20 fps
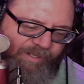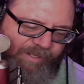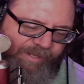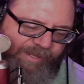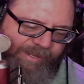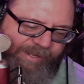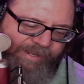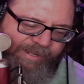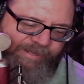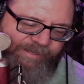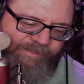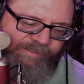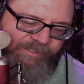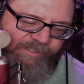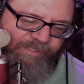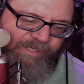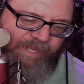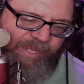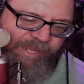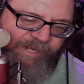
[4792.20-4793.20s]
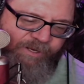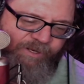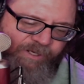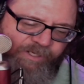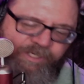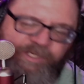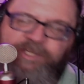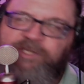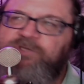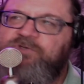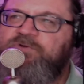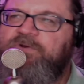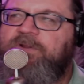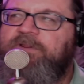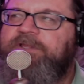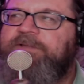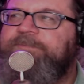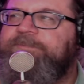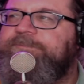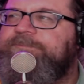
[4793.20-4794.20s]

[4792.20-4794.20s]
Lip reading: And I couldn't control it.